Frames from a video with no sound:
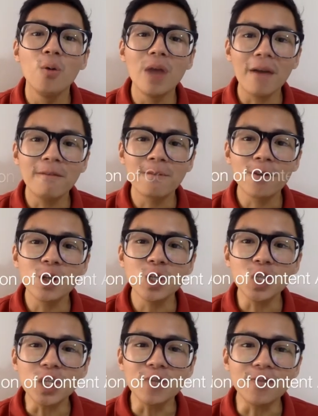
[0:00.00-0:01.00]
We have
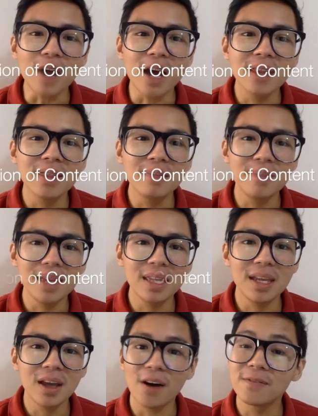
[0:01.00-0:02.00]
first defined the
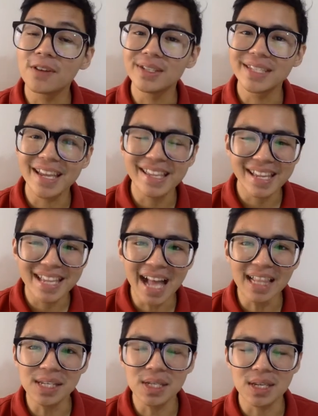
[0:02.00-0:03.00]
meaning of content
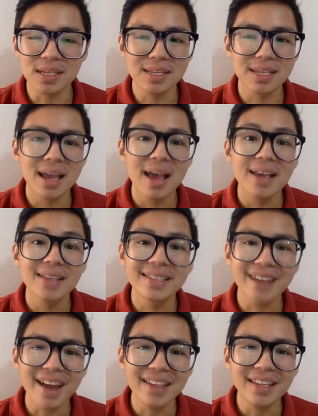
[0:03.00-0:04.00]
analysis,
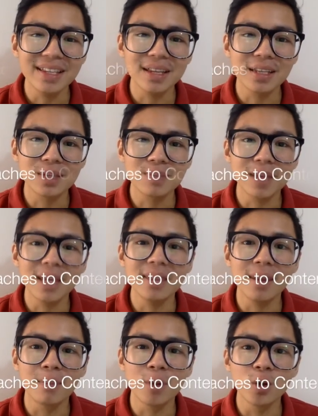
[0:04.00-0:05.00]
cite and explain
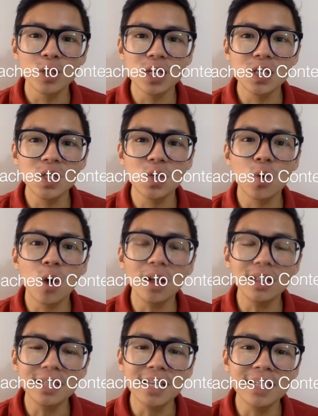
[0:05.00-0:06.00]
the approaches to
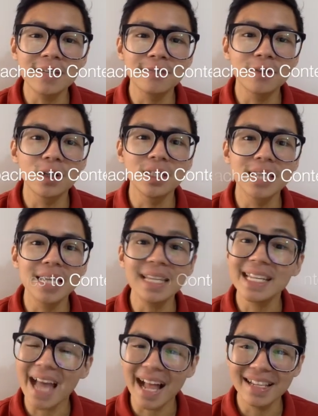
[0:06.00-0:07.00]
qualitative content
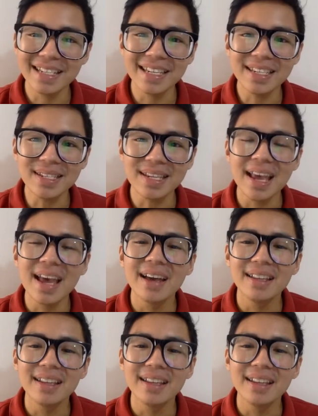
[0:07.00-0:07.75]
analysis,